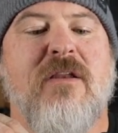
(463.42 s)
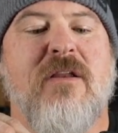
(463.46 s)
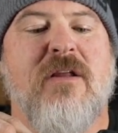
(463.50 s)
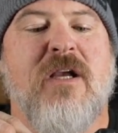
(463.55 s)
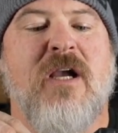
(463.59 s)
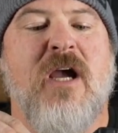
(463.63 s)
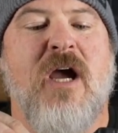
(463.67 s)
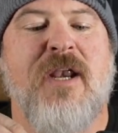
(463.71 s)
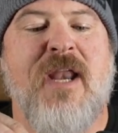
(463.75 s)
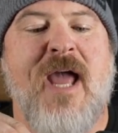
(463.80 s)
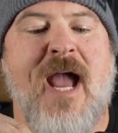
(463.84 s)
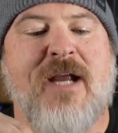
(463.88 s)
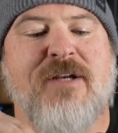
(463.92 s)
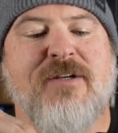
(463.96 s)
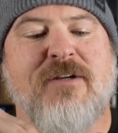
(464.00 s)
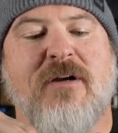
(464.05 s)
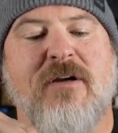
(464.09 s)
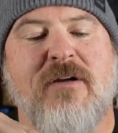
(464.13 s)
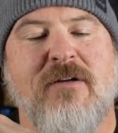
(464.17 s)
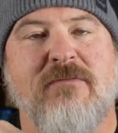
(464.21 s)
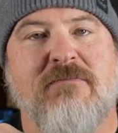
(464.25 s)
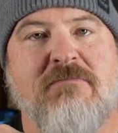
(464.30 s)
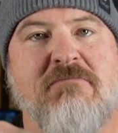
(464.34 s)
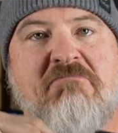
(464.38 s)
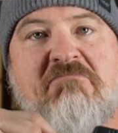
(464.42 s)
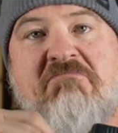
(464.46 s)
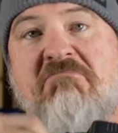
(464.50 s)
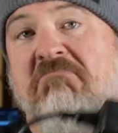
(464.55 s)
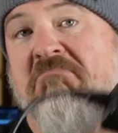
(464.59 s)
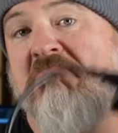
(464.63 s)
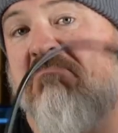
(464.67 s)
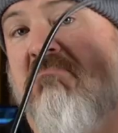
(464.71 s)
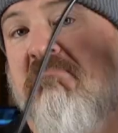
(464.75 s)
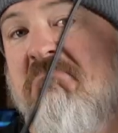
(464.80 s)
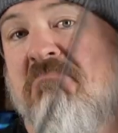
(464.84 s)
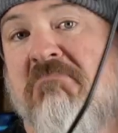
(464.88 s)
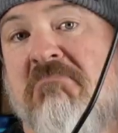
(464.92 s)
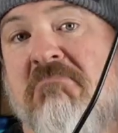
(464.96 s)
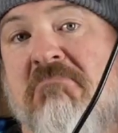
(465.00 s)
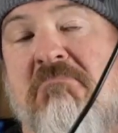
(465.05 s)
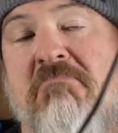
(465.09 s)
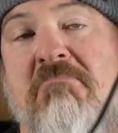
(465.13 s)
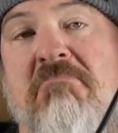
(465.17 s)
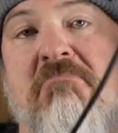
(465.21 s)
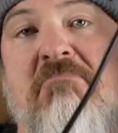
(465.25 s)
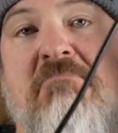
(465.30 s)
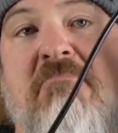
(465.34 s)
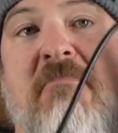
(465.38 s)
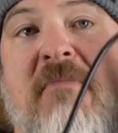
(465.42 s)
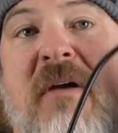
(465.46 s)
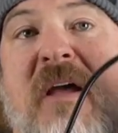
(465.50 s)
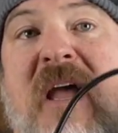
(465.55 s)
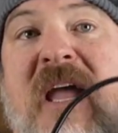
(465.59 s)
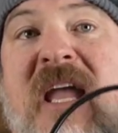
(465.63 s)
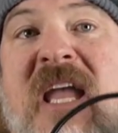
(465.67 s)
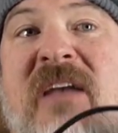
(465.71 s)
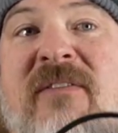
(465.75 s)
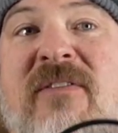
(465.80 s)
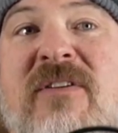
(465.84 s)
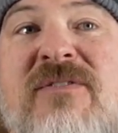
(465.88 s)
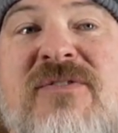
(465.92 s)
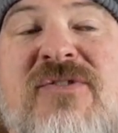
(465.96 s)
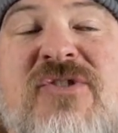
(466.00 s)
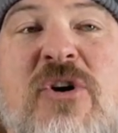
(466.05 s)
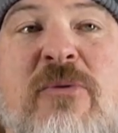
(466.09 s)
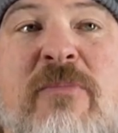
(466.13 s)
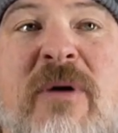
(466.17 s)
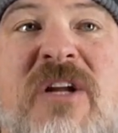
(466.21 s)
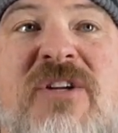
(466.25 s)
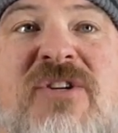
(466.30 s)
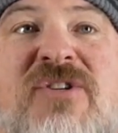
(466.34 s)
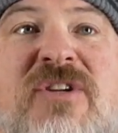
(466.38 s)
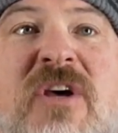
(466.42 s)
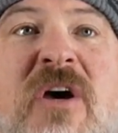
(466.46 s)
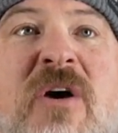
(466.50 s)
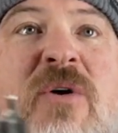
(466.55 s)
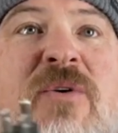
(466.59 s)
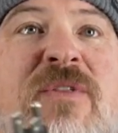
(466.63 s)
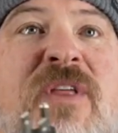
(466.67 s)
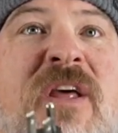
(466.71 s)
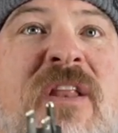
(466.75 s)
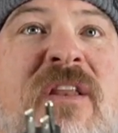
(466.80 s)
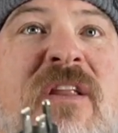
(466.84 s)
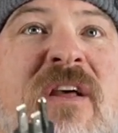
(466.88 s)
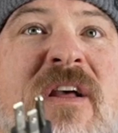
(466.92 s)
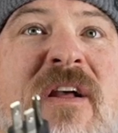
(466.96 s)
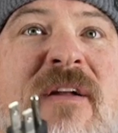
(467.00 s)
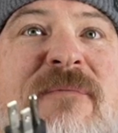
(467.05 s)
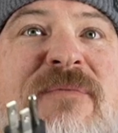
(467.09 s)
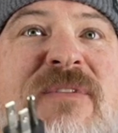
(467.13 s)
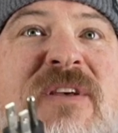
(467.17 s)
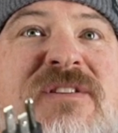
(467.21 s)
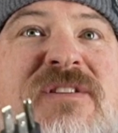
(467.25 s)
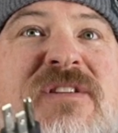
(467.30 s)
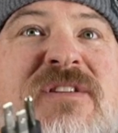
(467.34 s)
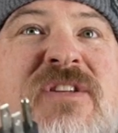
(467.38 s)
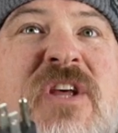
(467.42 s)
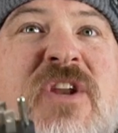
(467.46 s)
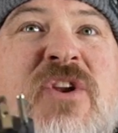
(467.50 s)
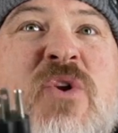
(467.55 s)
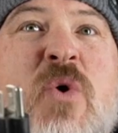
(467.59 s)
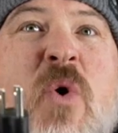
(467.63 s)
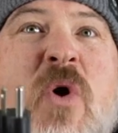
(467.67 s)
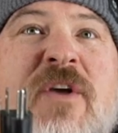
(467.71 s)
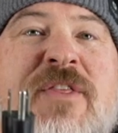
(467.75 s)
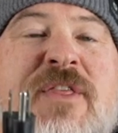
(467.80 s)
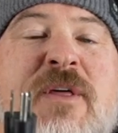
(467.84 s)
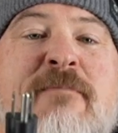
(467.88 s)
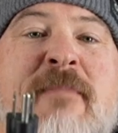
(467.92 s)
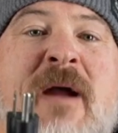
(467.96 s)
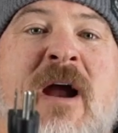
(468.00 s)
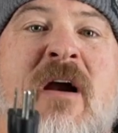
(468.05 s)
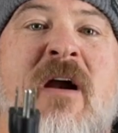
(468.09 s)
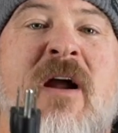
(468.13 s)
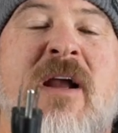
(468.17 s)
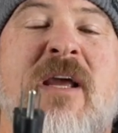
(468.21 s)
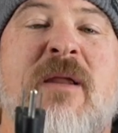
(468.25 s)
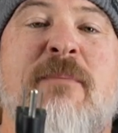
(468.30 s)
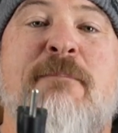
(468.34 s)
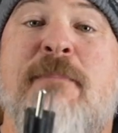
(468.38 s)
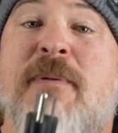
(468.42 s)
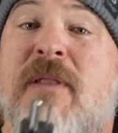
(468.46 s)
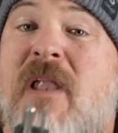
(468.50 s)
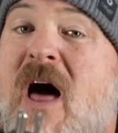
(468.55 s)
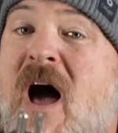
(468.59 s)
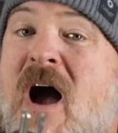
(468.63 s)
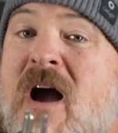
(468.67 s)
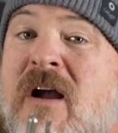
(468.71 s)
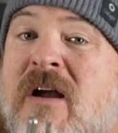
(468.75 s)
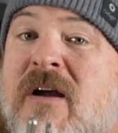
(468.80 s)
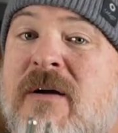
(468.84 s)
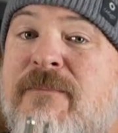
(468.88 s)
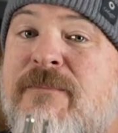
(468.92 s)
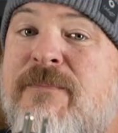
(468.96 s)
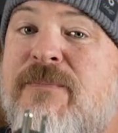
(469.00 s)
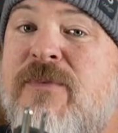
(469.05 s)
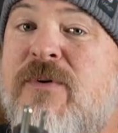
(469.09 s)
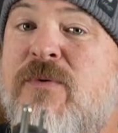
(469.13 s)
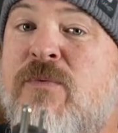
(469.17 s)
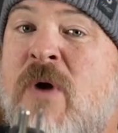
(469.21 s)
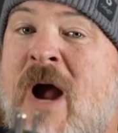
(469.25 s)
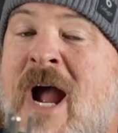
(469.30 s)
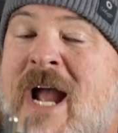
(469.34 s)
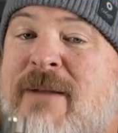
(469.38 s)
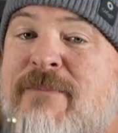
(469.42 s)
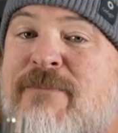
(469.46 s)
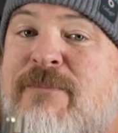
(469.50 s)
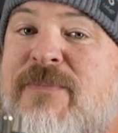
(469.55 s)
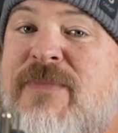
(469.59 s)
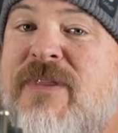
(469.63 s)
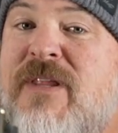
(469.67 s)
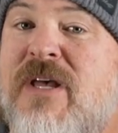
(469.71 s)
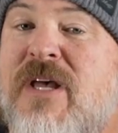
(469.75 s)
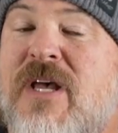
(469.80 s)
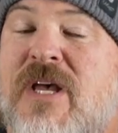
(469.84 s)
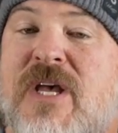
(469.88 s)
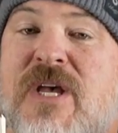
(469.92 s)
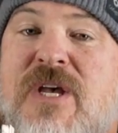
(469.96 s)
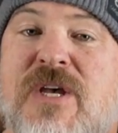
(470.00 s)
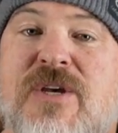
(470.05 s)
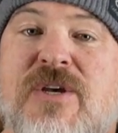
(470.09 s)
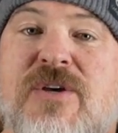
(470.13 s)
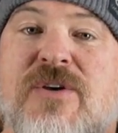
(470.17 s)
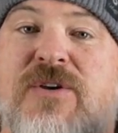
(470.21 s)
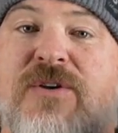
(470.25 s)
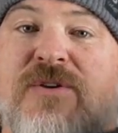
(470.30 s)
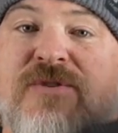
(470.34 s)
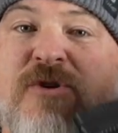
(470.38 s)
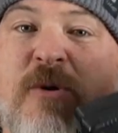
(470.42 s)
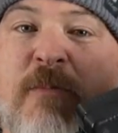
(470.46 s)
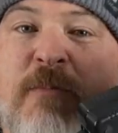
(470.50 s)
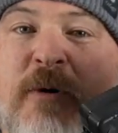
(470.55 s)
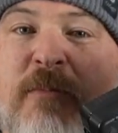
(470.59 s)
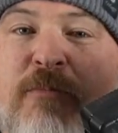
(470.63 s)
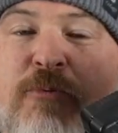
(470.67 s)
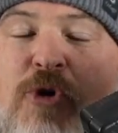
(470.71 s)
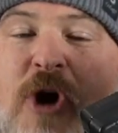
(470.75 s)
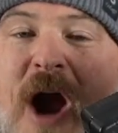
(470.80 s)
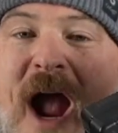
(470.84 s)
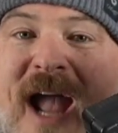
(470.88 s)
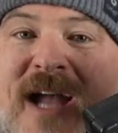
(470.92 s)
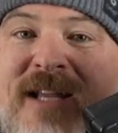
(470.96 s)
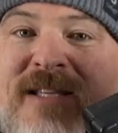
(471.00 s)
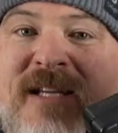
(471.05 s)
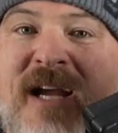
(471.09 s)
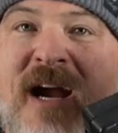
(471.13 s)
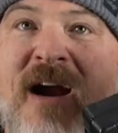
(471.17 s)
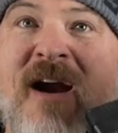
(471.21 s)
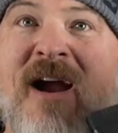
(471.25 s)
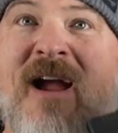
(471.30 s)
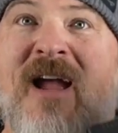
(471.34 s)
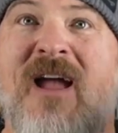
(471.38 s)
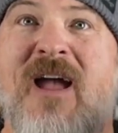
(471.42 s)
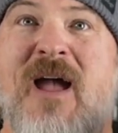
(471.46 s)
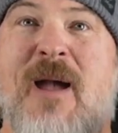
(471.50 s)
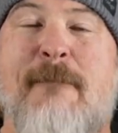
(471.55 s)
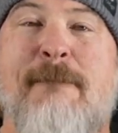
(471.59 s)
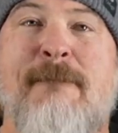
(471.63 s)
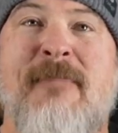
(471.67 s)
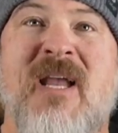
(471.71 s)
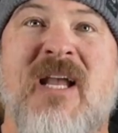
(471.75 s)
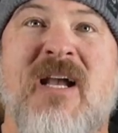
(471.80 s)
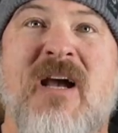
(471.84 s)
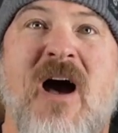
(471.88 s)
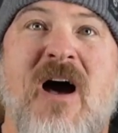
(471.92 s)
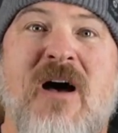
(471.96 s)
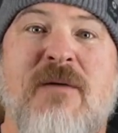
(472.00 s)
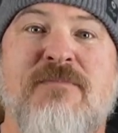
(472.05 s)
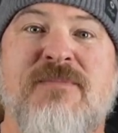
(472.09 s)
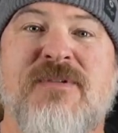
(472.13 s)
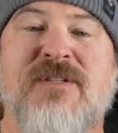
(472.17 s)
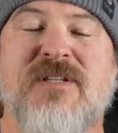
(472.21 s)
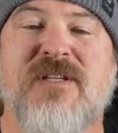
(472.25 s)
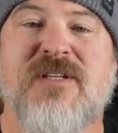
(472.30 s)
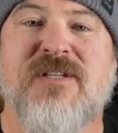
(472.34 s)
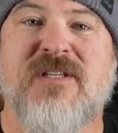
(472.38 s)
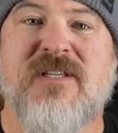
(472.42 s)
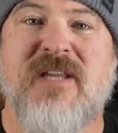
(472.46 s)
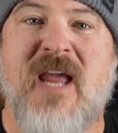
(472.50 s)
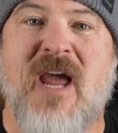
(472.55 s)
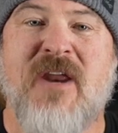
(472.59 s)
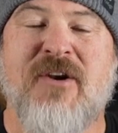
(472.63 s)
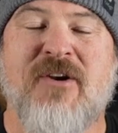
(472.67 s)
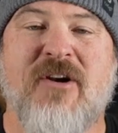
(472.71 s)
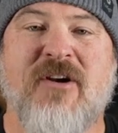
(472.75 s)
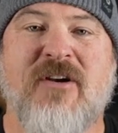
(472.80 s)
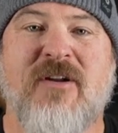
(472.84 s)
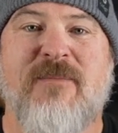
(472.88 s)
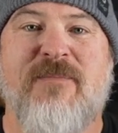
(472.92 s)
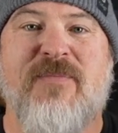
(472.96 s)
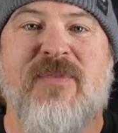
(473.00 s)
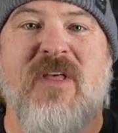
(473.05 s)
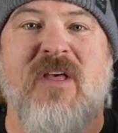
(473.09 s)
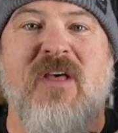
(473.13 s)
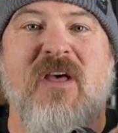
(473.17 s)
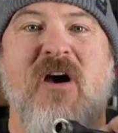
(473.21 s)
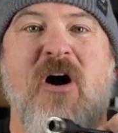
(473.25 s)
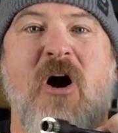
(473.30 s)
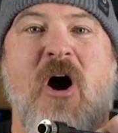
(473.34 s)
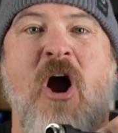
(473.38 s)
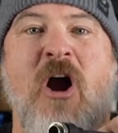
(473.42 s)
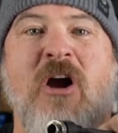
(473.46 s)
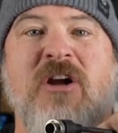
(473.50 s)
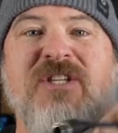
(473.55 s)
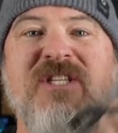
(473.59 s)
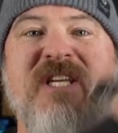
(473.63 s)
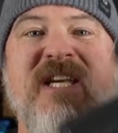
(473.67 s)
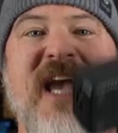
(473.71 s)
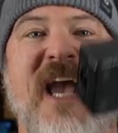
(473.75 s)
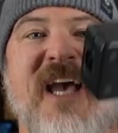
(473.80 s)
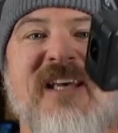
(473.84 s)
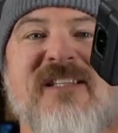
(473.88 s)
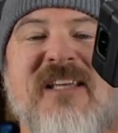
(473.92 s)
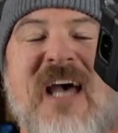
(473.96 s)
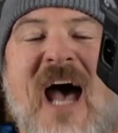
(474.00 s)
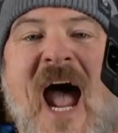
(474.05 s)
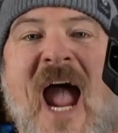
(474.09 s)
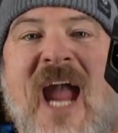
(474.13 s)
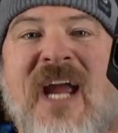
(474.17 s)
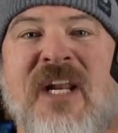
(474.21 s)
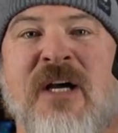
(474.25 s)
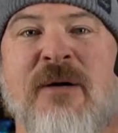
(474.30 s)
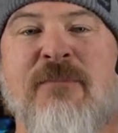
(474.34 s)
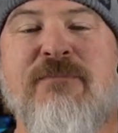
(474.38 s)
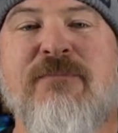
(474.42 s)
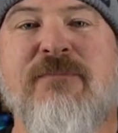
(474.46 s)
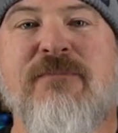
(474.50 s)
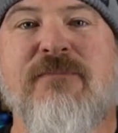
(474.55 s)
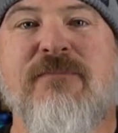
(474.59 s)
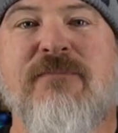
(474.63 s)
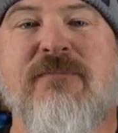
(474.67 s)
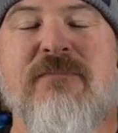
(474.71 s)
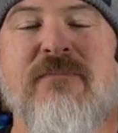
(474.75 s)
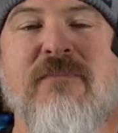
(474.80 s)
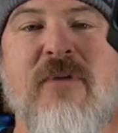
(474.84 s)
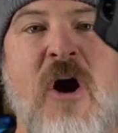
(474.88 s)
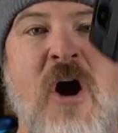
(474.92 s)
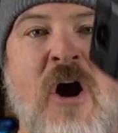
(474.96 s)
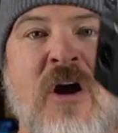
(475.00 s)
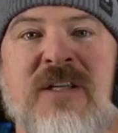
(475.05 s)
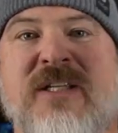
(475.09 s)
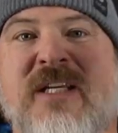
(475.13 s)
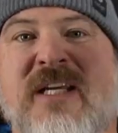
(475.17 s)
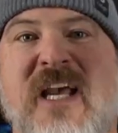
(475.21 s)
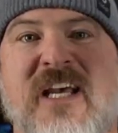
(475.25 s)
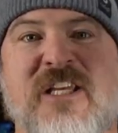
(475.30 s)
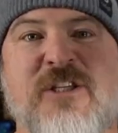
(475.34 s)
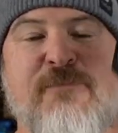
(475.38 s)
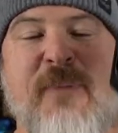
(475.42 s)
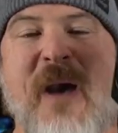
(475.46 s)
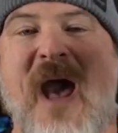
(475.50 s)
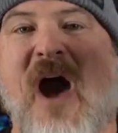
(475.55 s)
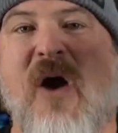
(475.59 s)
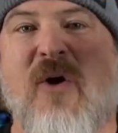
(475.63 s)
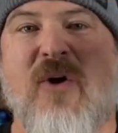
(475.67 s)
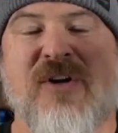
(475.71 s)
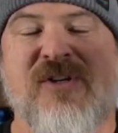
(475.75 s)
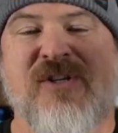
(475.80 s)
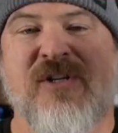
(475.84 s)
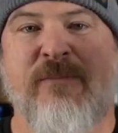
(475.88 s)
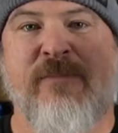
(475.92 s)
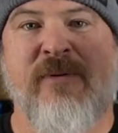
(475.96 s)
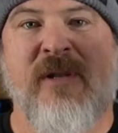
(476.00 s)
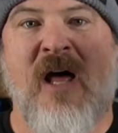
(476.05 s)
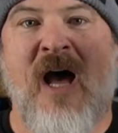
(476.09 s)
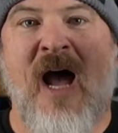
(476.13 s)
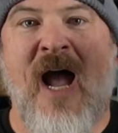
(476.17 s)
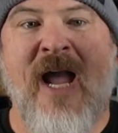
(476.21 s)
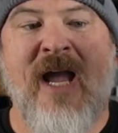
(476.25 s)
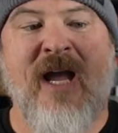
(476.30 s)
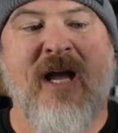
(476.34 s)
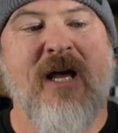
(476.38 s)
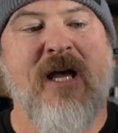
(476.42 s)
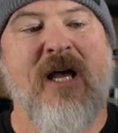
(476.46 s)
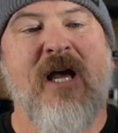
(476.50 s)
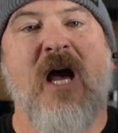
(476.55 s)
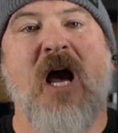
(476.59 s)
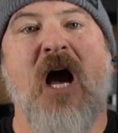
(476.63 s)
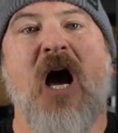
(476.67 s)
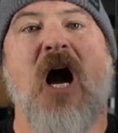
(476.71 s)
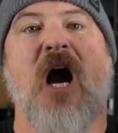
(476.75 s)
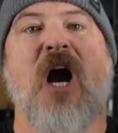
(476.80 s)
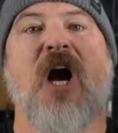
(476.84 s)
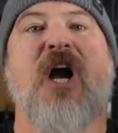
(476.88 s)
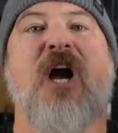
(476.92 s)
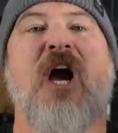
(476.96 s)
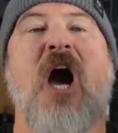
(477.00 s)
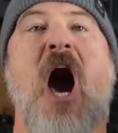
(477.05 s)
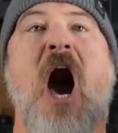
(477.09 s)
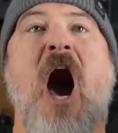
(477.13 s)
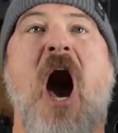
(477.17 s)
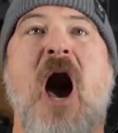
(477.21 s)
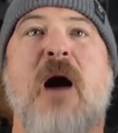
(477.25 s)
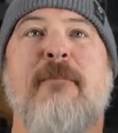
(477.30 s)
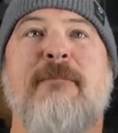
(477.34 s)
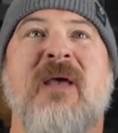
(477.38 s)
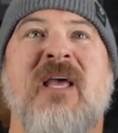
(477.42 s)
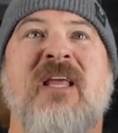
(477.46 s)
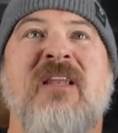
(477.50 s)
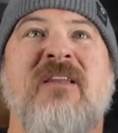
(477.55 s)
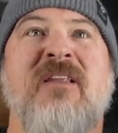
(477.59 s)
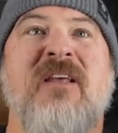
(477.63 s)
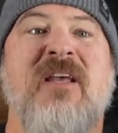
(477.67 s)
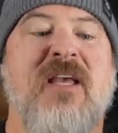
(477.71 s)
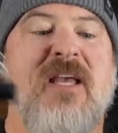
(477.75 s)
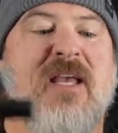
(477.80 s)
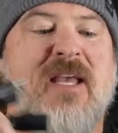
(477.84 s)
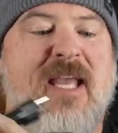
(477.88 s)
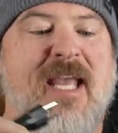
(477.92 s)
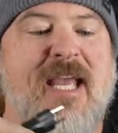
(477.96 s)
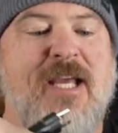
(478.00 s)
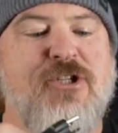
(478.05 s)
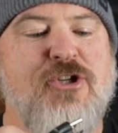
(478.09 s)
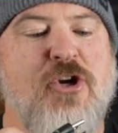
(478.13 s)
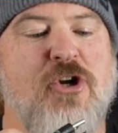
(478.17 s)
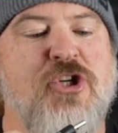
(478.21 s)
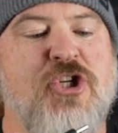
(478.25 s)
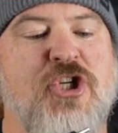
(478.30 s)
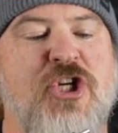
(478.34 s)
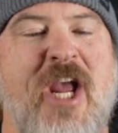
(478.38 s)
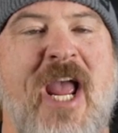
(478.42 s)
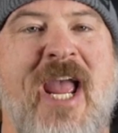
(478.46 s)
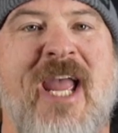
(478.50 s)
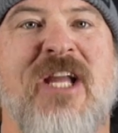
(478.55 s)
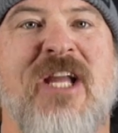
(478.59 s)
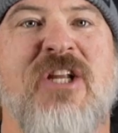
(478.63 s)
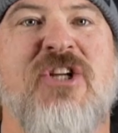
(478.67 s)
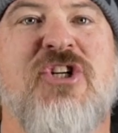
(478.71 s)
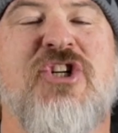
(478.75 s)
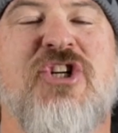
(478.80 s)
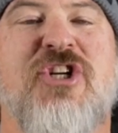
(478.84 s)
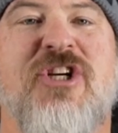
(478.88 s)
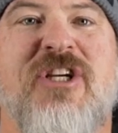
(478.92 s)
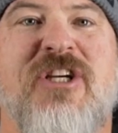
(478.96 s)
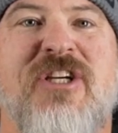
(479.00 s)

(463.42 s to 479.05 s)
connector, even so much so that this is a North American plug, right? So proprietary becomes standard. RTS item, RTS power supply, common interchange